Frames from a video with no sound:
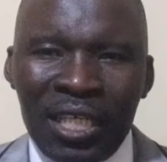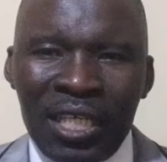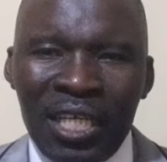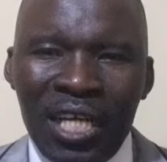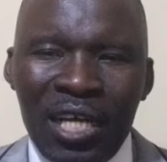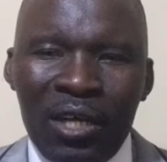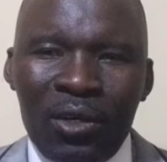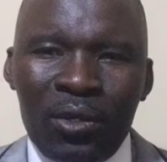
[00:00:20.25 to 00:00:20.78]

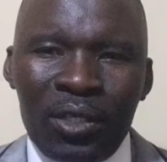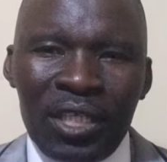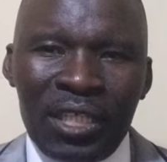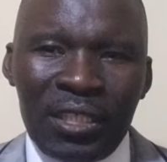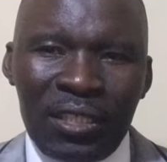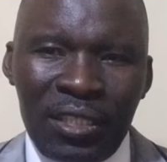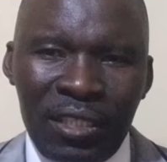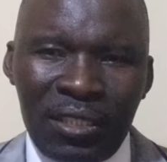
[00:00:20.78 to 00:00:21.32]
Now,
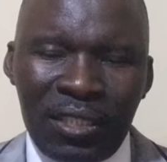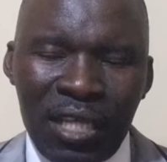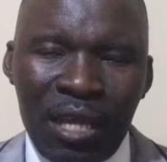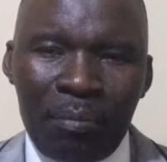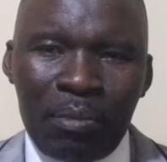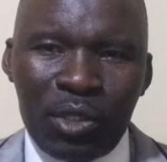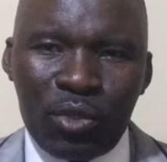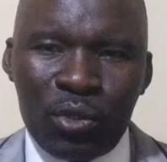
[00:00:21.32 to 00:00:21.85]
in this
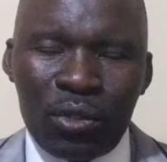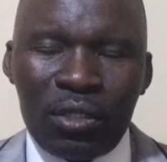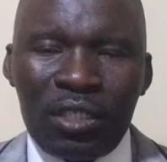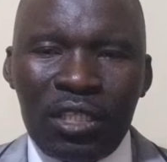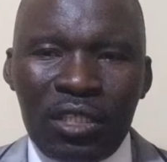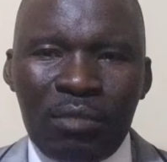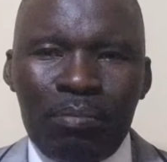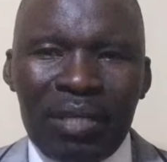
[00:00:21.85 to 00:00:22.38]
episode,
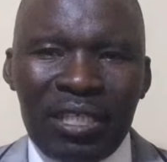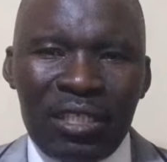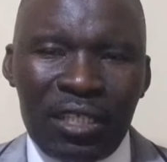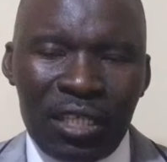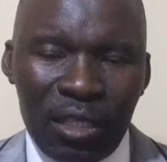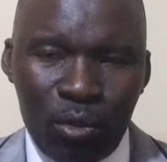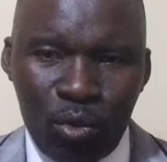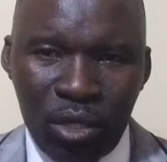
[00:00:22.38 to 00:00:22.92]
this
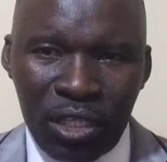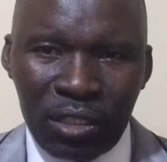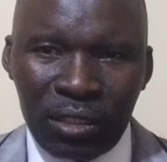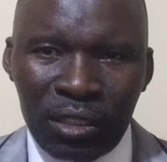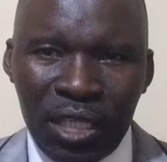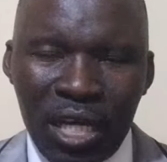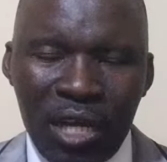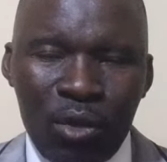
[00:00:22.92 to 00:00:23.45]
particular one,
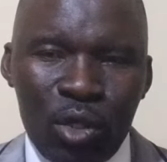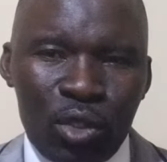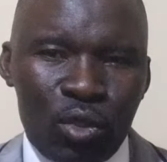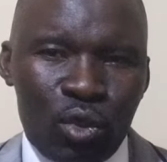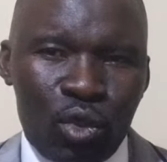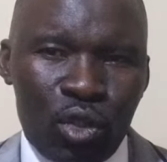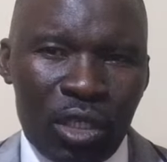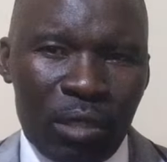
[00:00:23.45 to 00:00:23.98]
I want
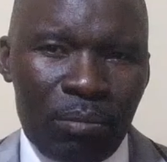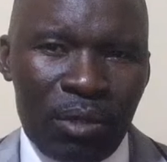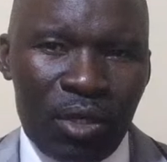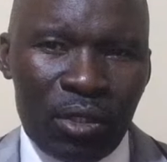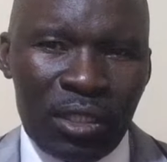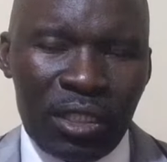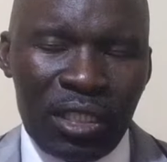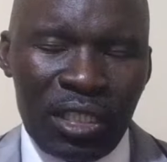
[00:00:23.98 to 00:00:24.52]
to talk
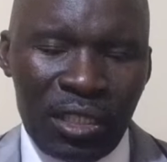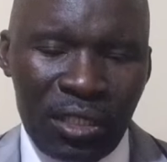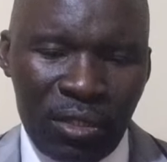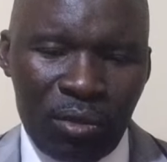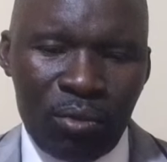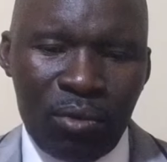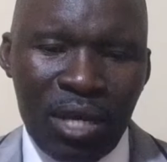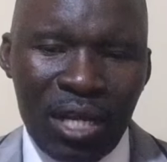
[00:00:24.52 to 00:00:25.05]
about
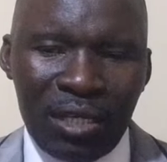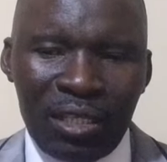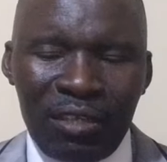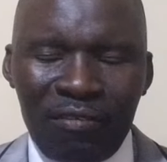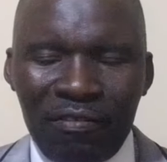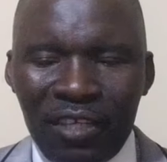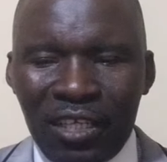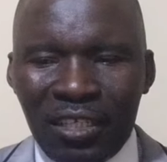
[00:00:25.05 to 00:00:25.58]
this one
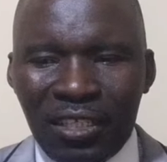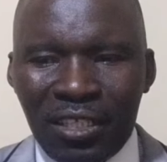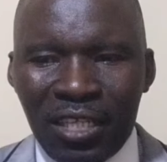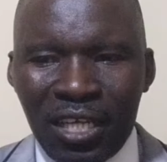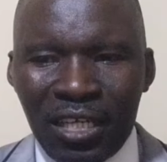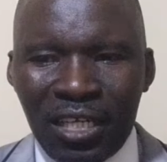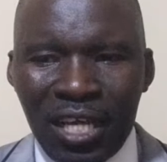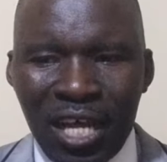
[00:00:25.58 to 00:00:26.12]
event
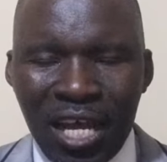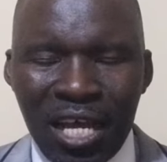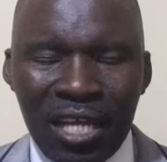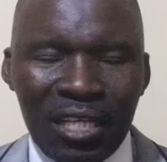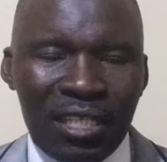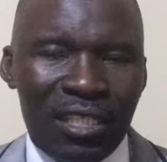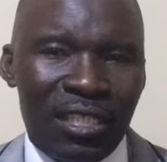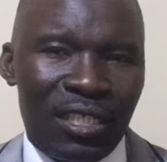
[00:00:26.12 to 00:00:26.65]
that
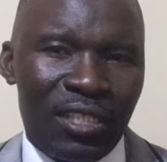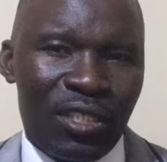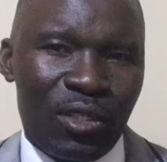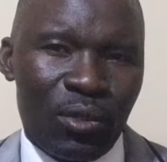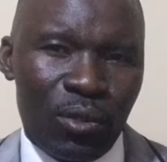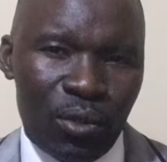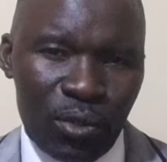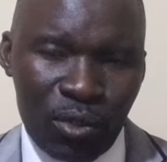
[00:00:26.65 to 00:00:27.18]
had its
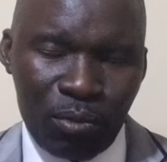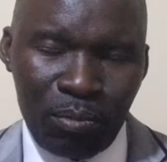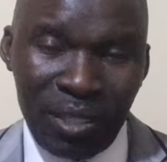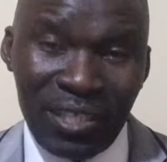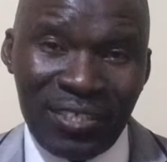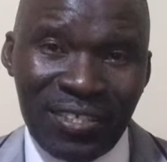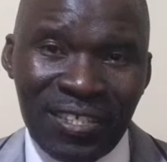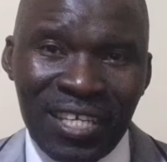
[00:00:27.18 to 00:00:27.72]
own
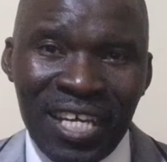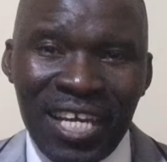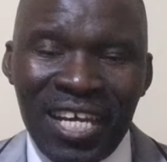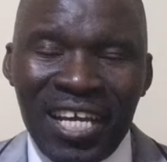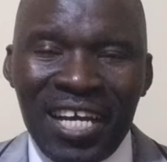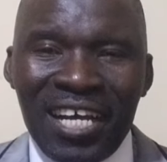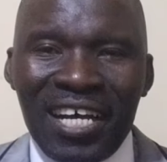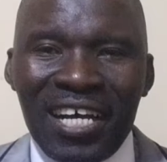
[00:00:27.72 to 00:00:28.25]
space.
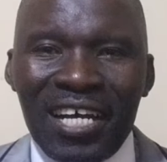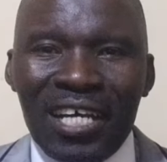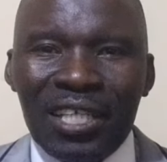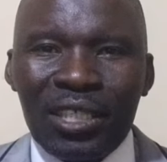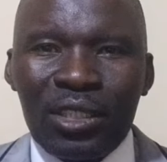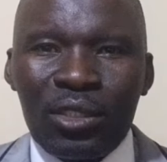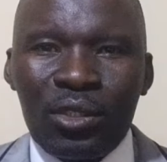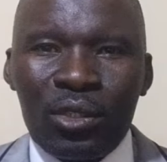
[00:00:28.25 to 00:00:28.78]

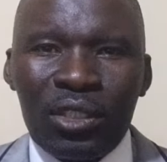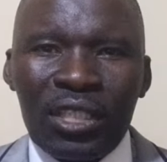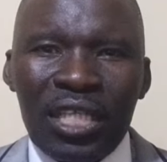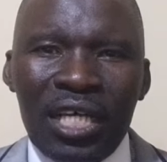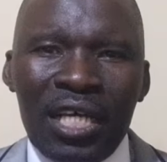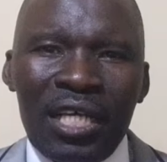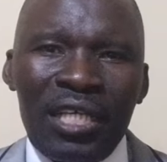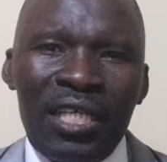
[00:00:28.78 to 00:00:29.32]

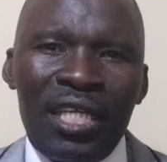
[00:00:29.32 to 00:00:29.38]
Dr.